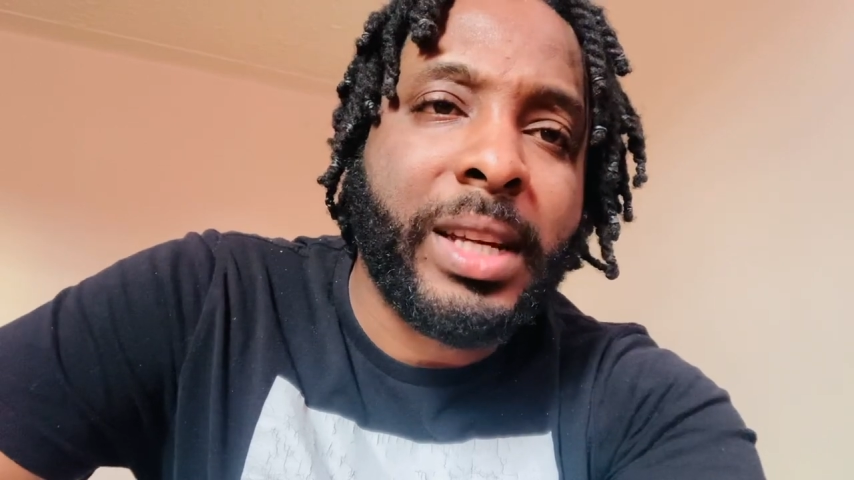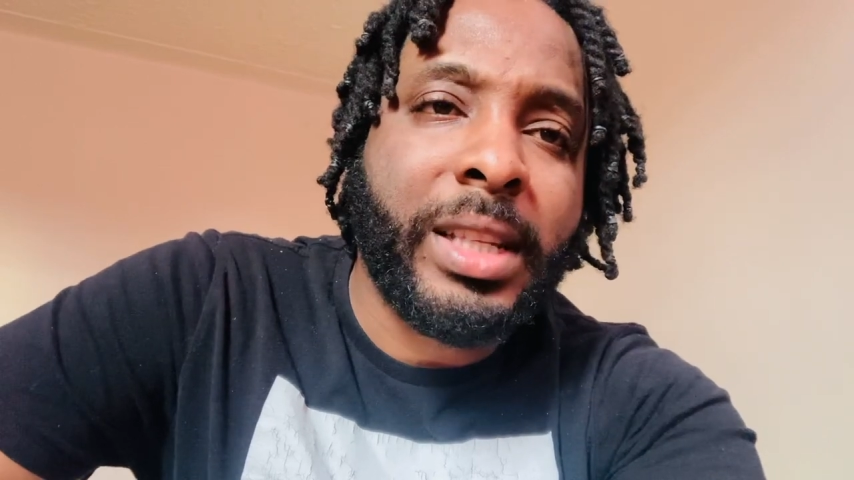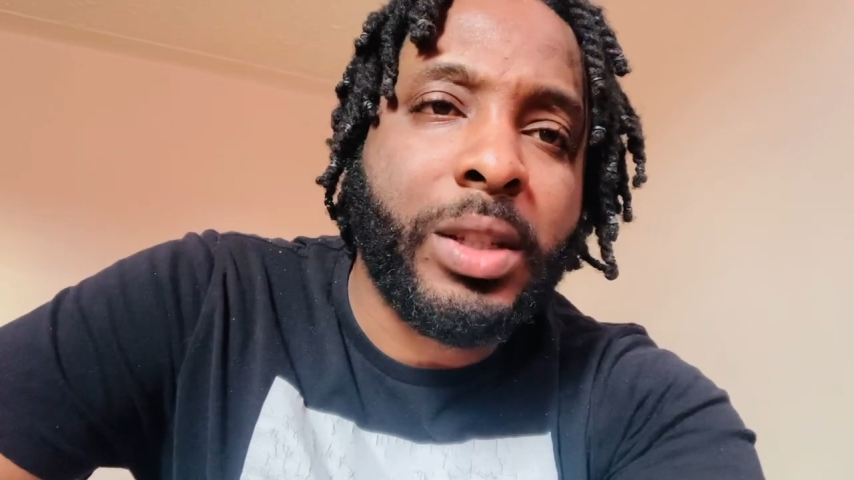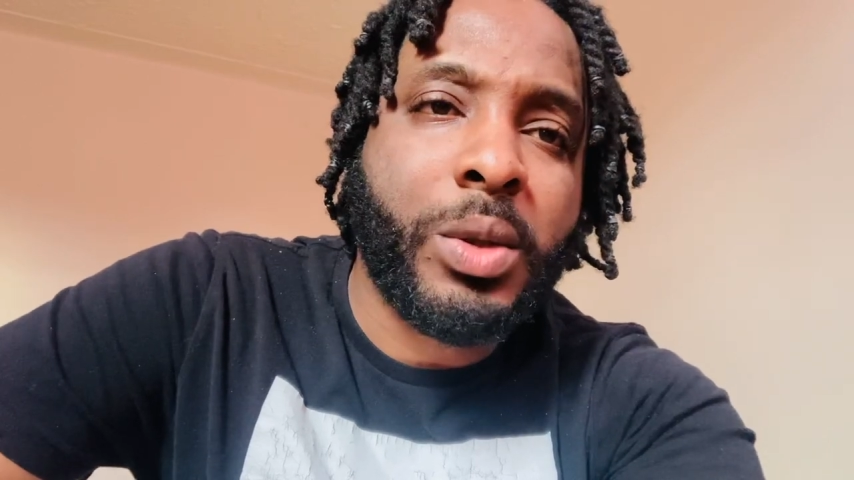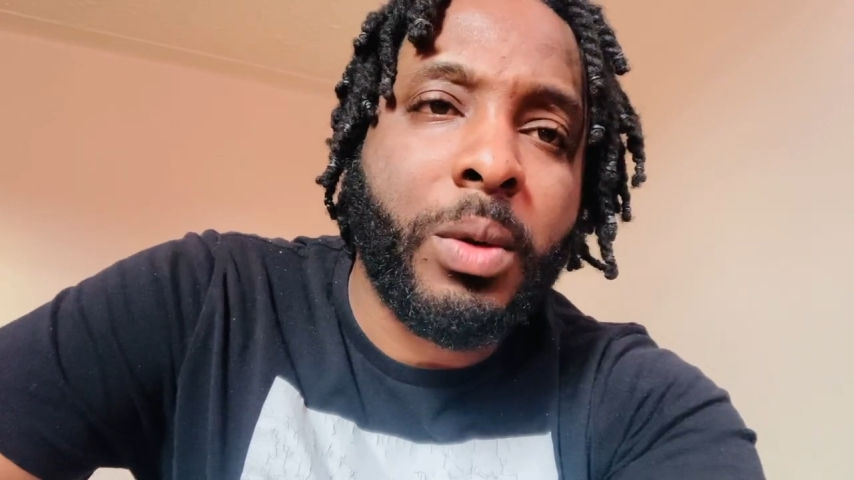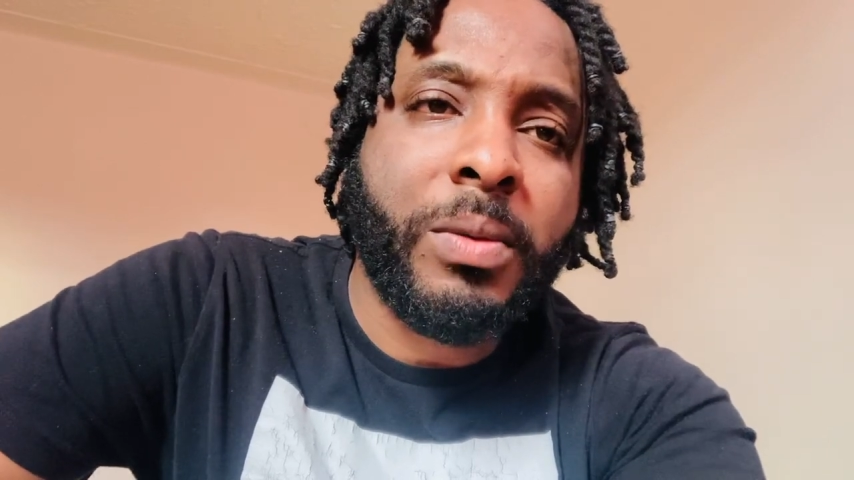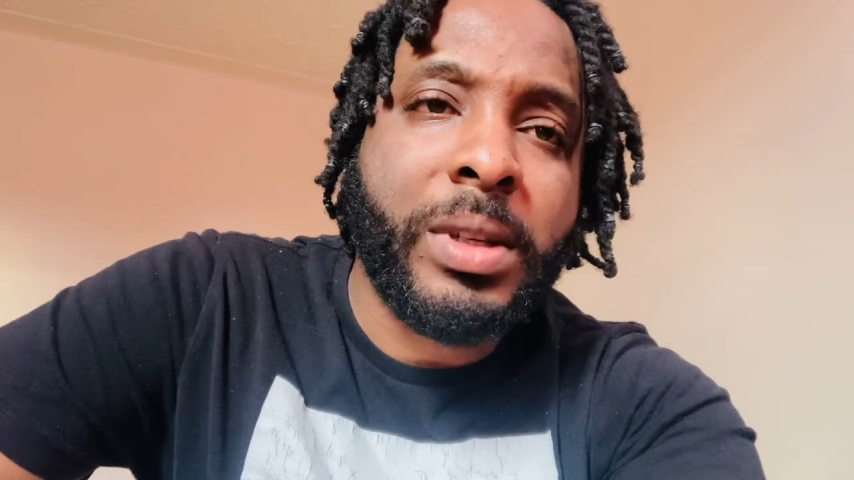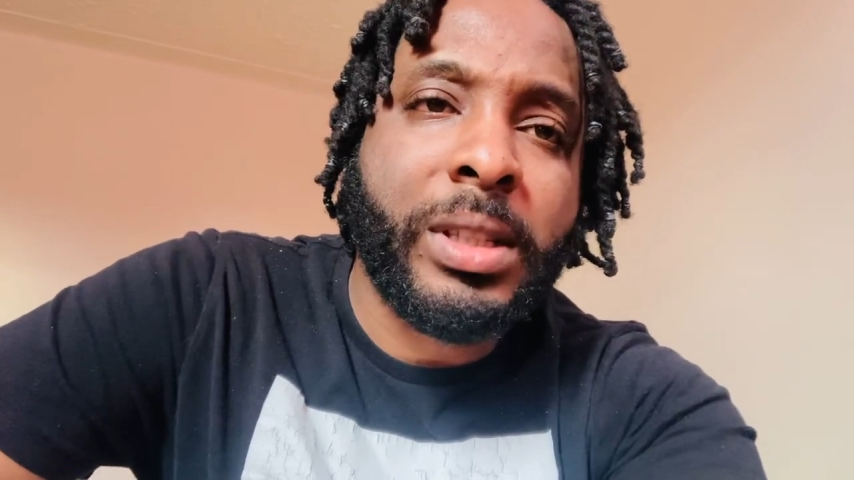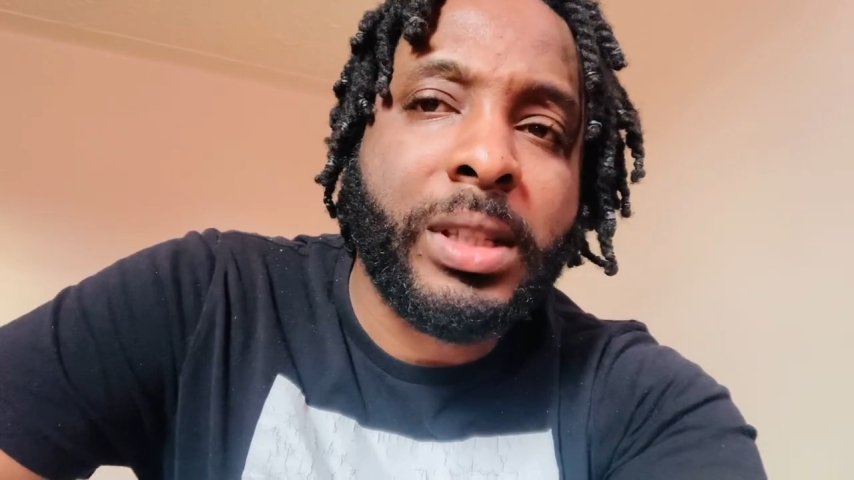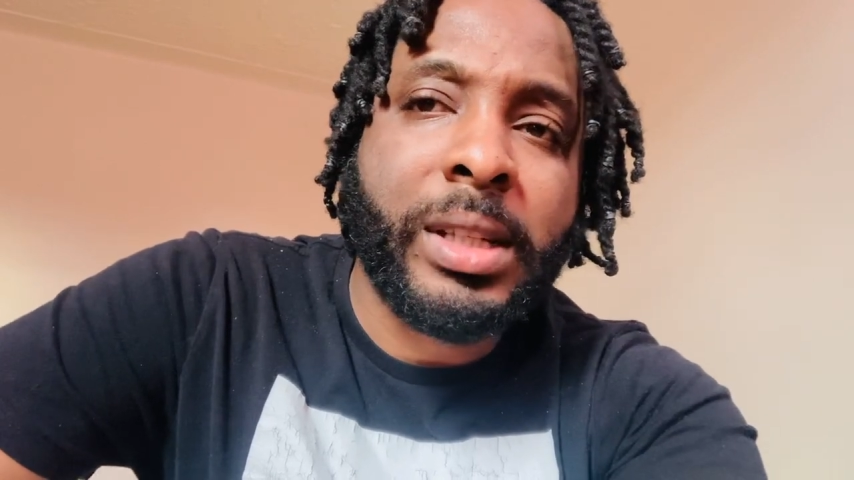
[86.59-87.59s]
any
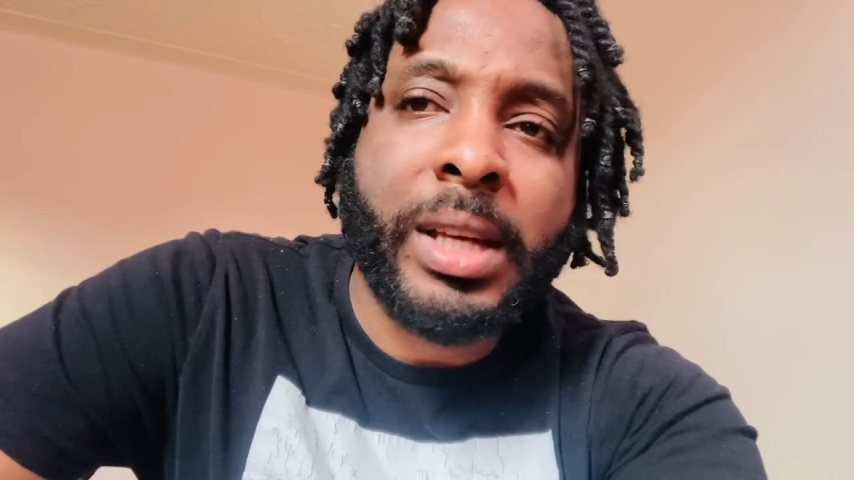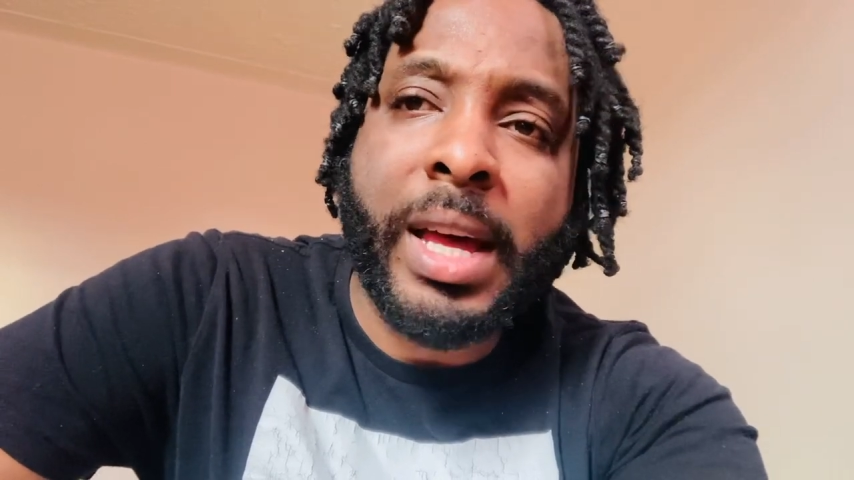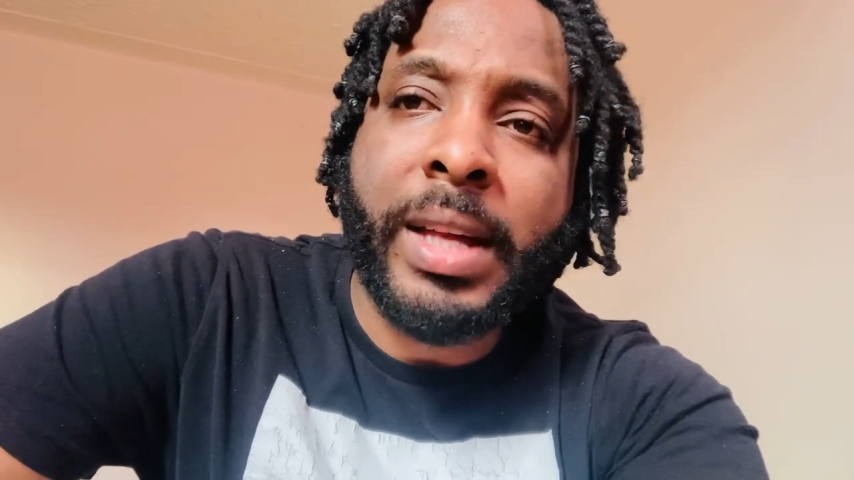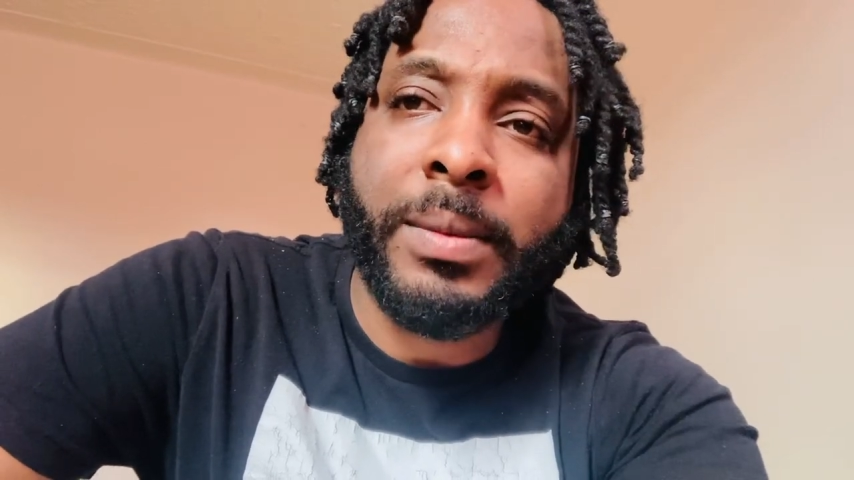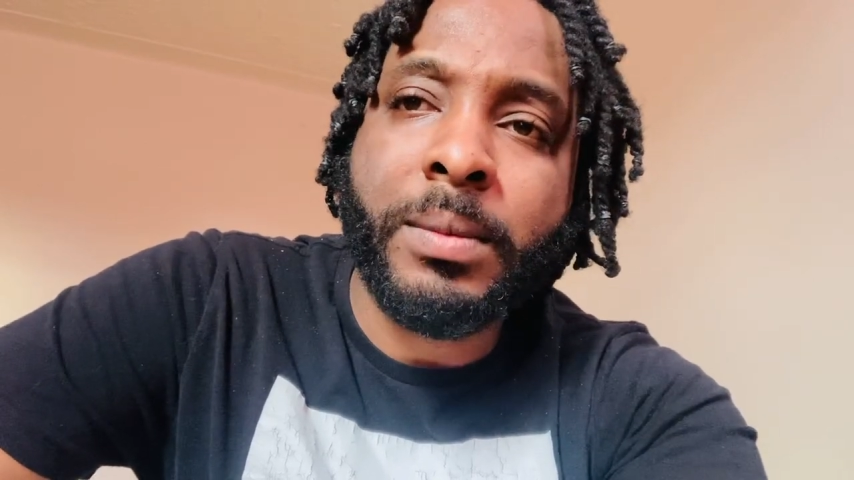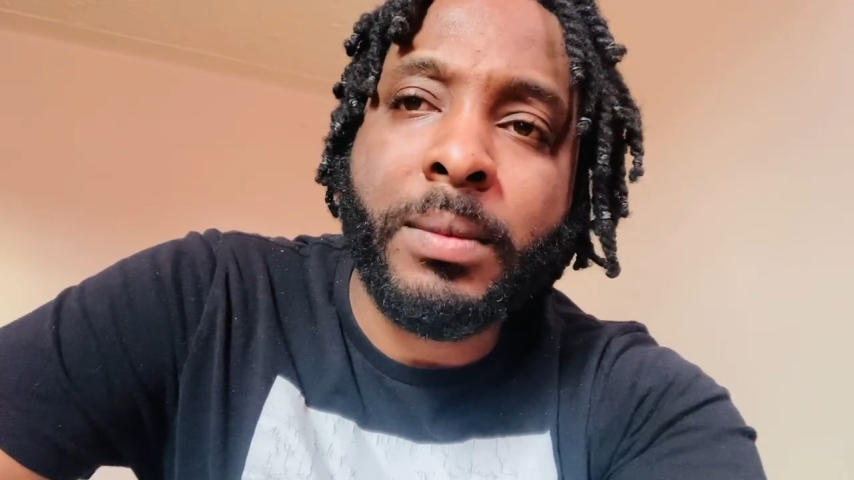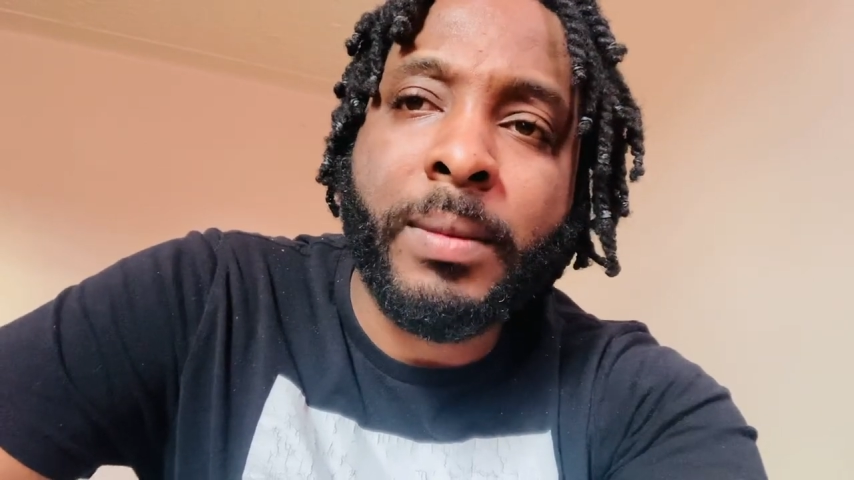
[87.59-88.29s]
trophies and